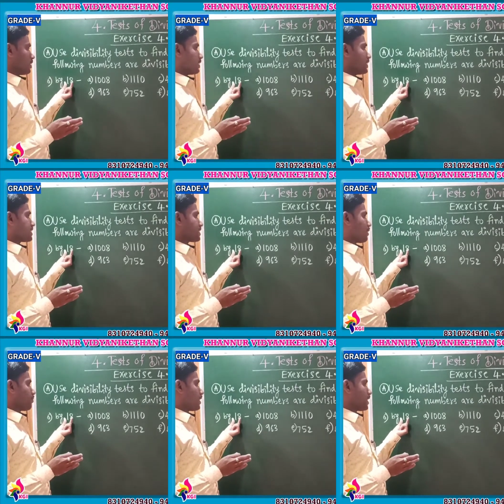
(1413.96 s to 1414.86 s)
these
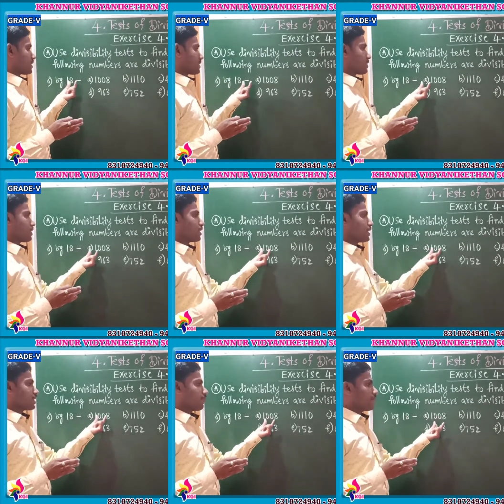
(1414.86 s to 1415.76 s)
numbers.
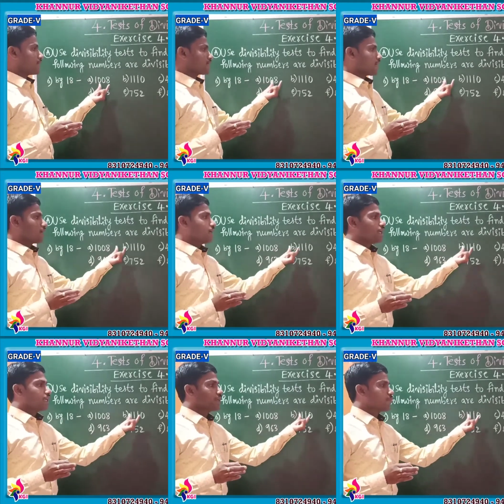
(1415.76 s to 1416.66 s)
These numbers are
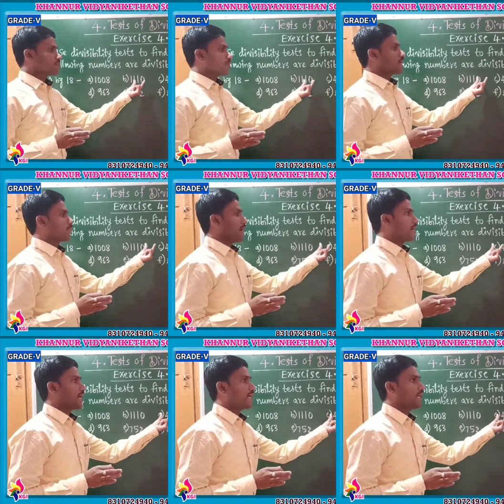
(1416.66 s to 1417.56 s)
divisibility by
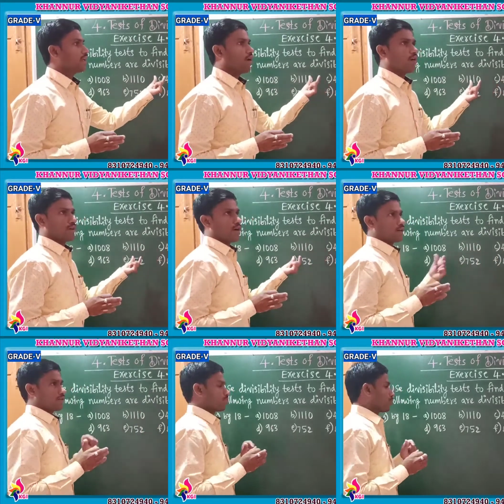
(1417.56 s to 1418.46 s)
18 or not.